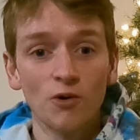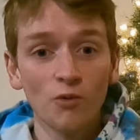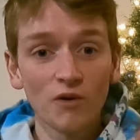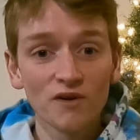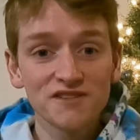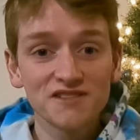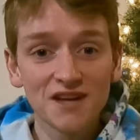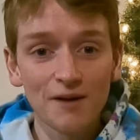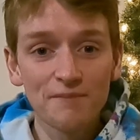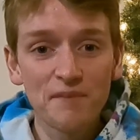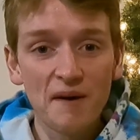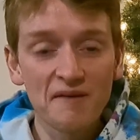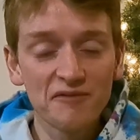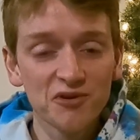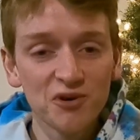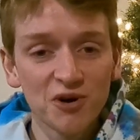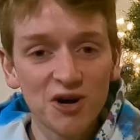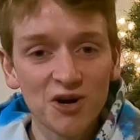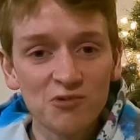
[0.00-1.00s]
What's up,
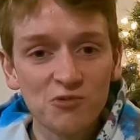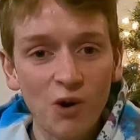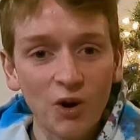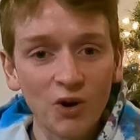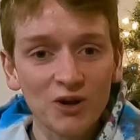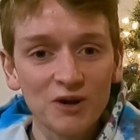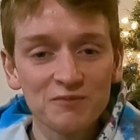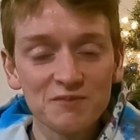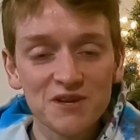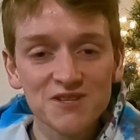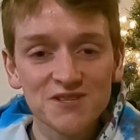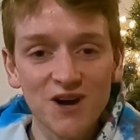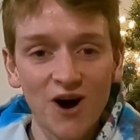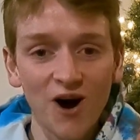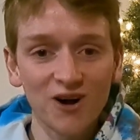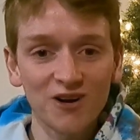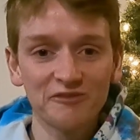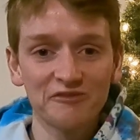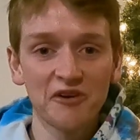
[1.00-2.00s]
everyone? Welcome to
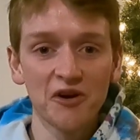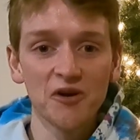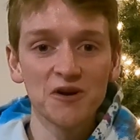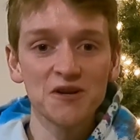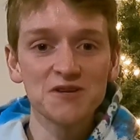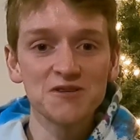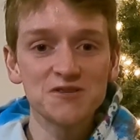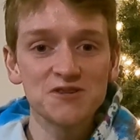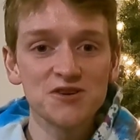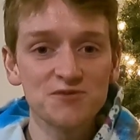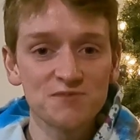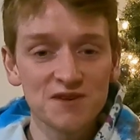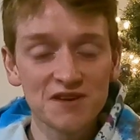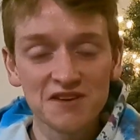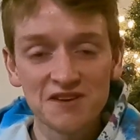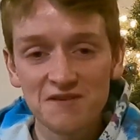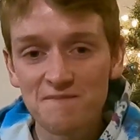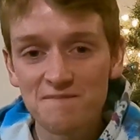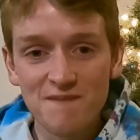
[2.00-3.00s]
Talk Verti to
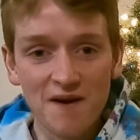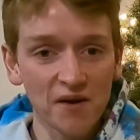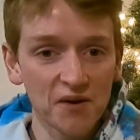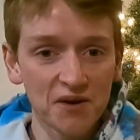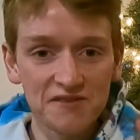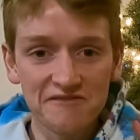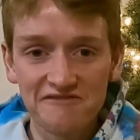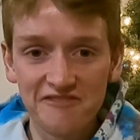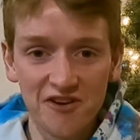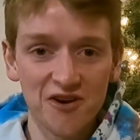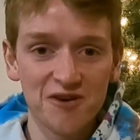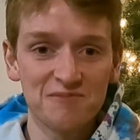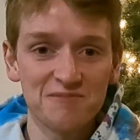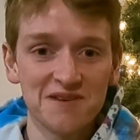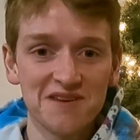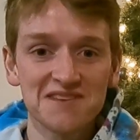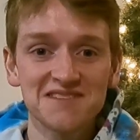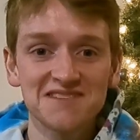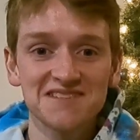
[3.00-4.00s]
Me, Merry
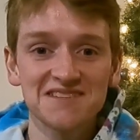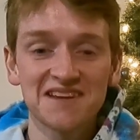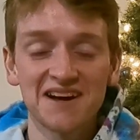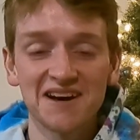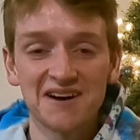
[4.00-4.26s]
Vertmas,